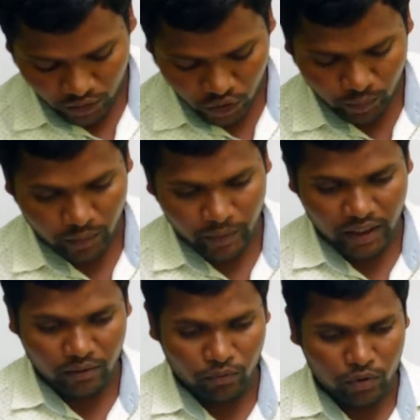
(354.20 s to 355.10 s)
human
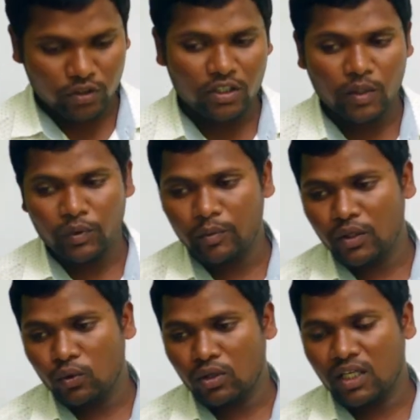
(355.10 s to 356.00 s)
being force, or that may be
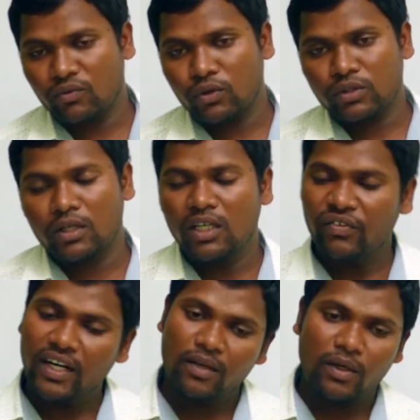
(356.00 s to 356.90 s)
nuclear force, or
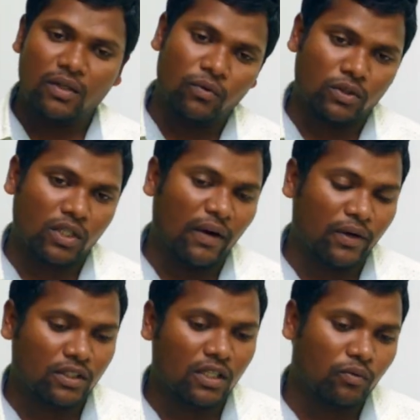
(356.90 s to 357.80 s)
different different force,
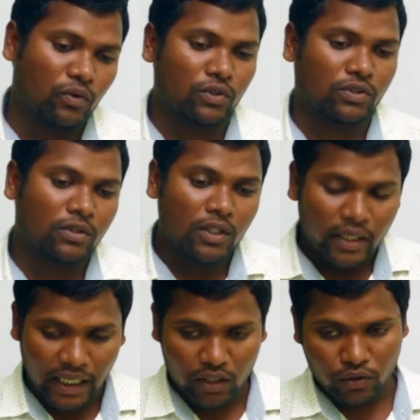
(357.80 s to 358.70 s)
gravitational force,
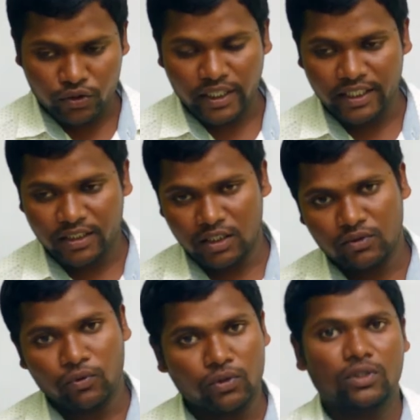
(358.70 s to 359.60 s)
electrostatistics
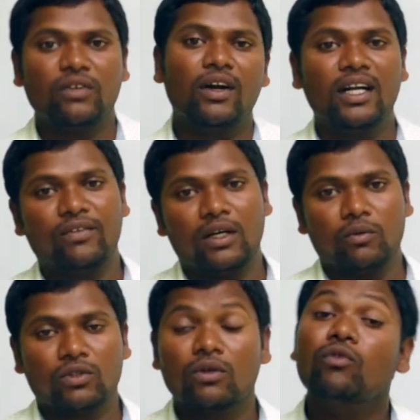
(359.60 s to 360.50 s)
force, different different.
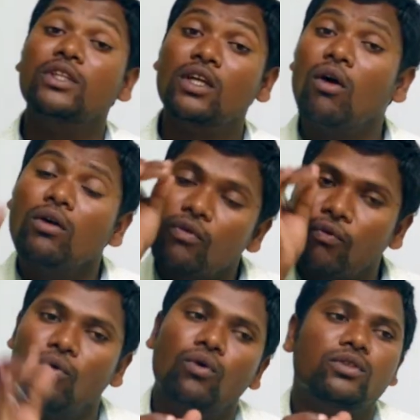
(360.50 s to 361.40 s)
Without
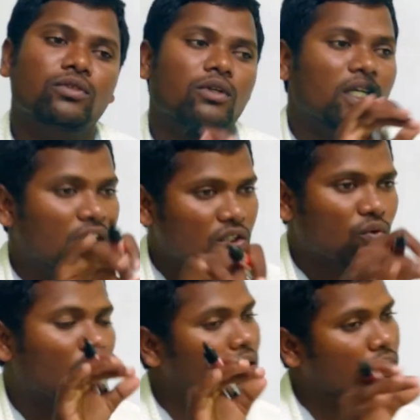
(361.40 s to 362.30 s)
force in this
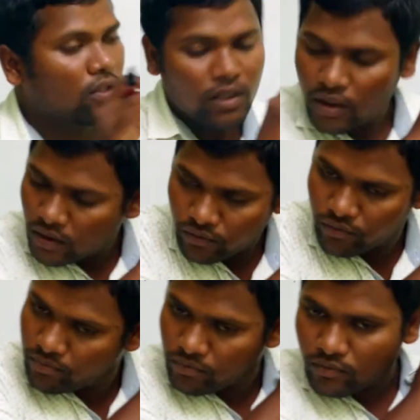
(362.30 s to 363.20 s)
world,
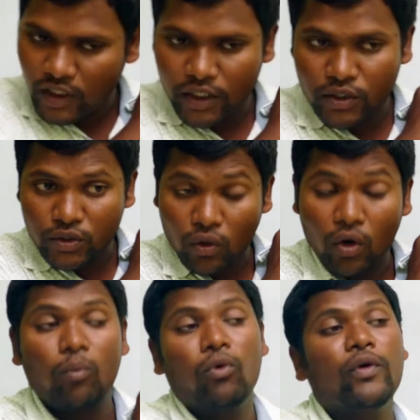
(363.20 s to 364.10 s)
um, there
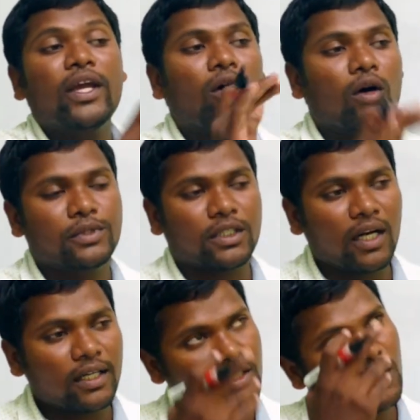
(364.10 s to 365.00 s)
no moving object.
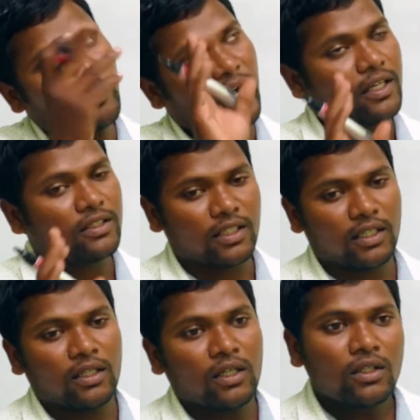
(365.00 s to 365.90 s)
Let us take pan is
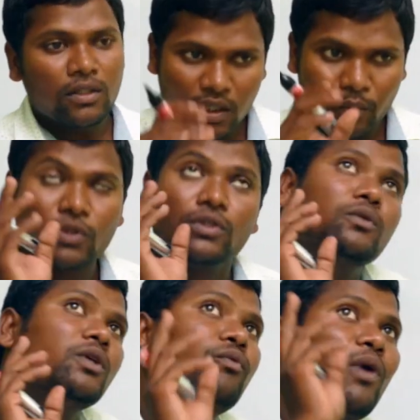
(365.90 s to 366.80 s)
there. Suppose
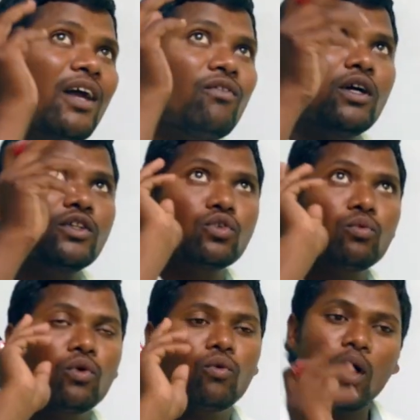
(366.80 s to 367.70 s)
if fan wants to
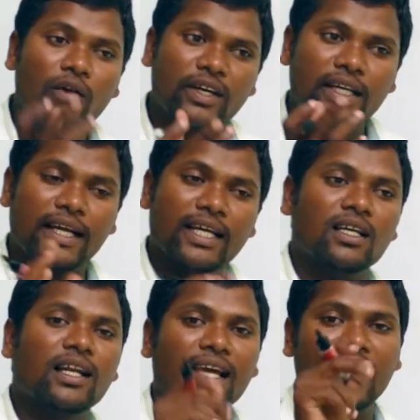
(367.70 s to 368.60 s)
move, what we need
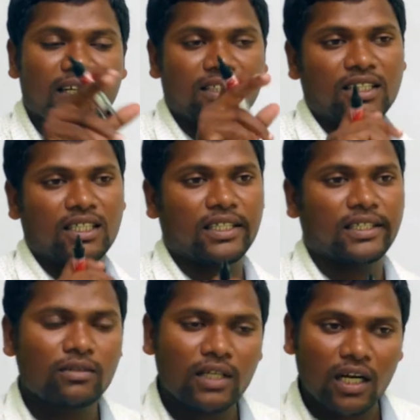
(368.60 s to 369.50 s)
actually, electricity need.
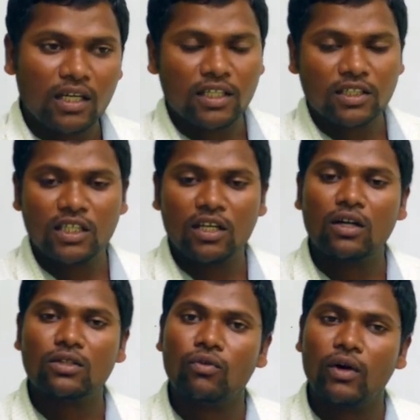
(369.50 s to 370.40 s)
Electricity
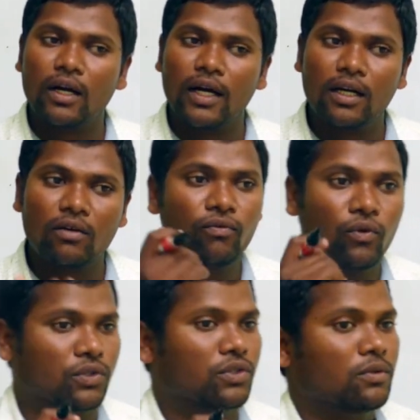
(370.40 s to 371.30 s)
also one kind of
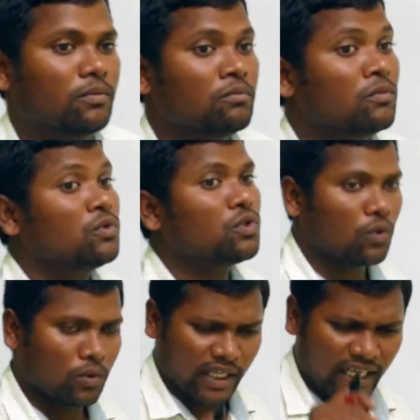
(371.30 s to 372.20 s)
force.
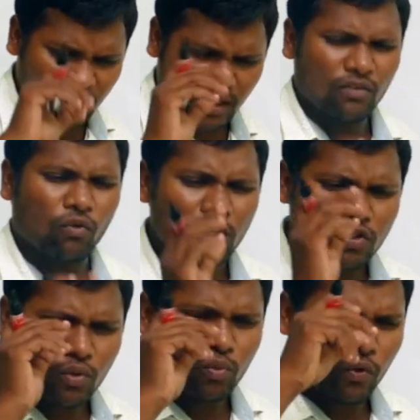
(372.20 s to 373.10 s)
So anything wants
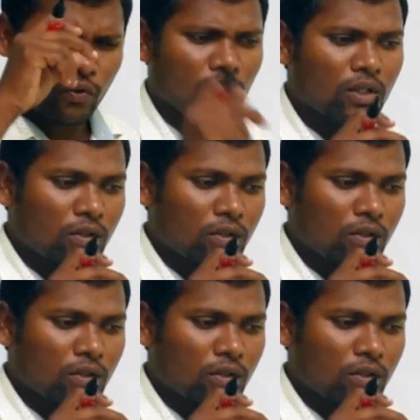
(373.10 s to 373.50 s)
to move,